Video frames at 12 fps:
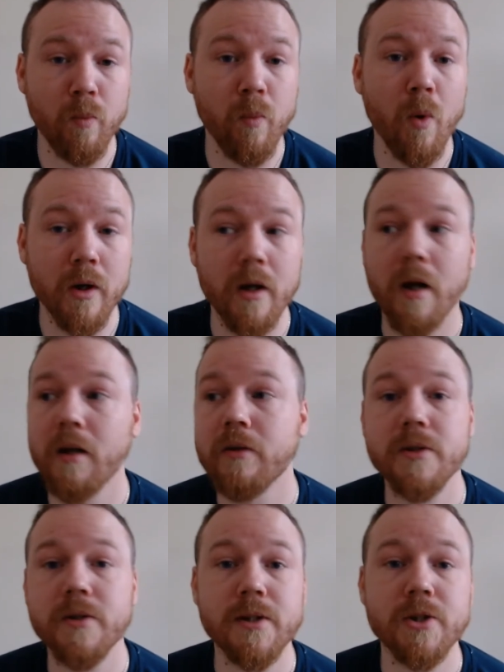what
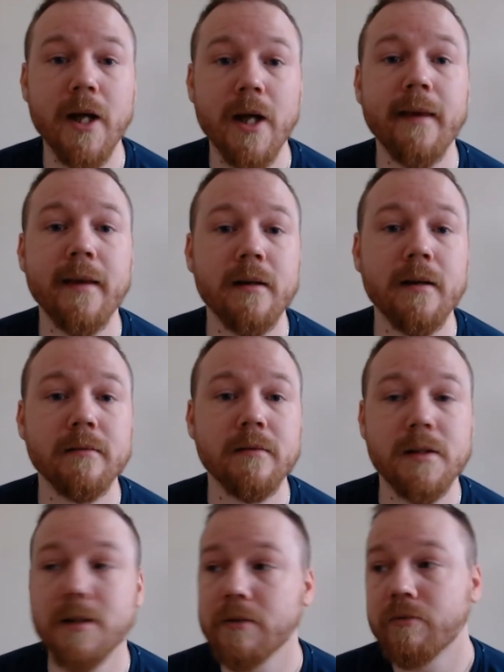colour is the chair there.
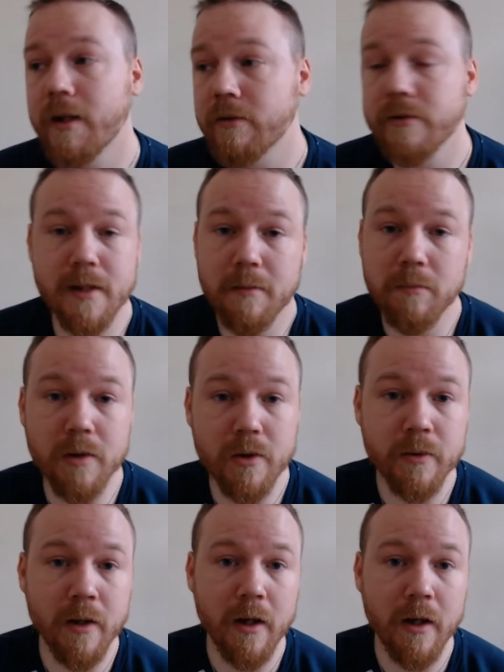Is it red or is it blue?